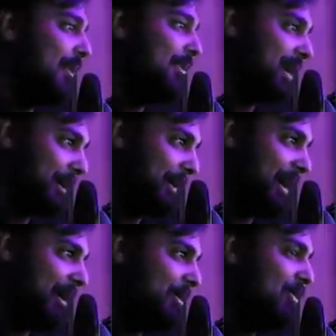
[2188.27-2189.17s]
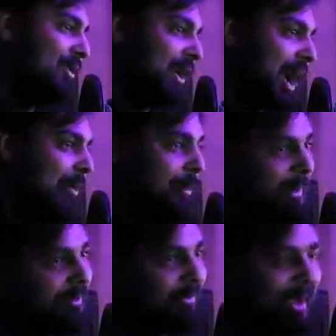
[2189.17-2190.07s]
website, man. I'm usually I'm a
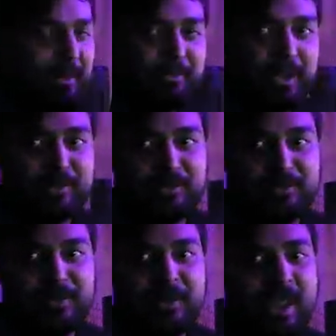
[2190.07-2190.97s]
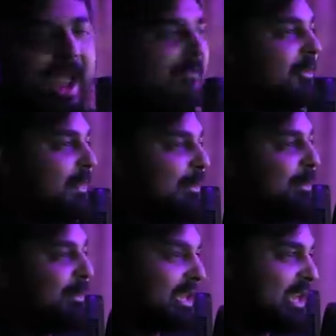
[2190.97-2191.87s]
big fan of like just having
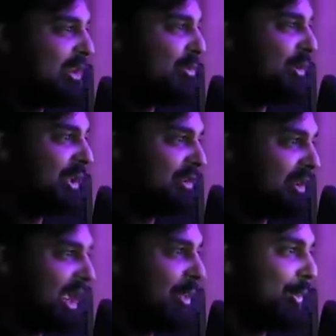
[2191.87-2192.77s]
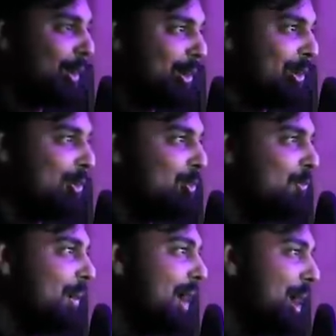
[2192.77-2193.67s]
people be equal and together, you know,
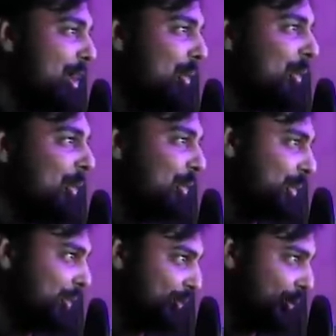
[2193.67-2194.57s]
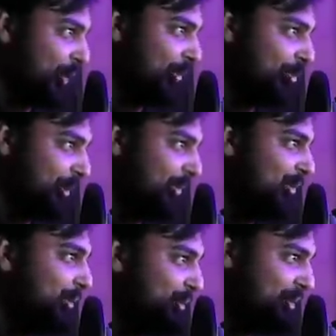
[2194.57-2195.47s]
kumbaya, the whole world works. But
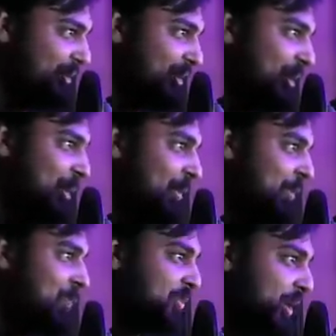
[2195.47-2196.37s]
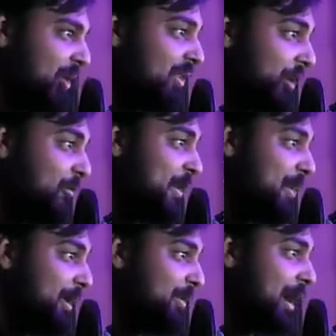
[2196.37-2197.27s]
this is just it's like
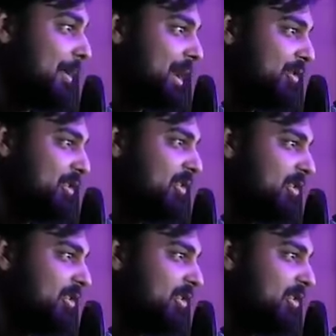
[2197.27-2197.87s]
female domination,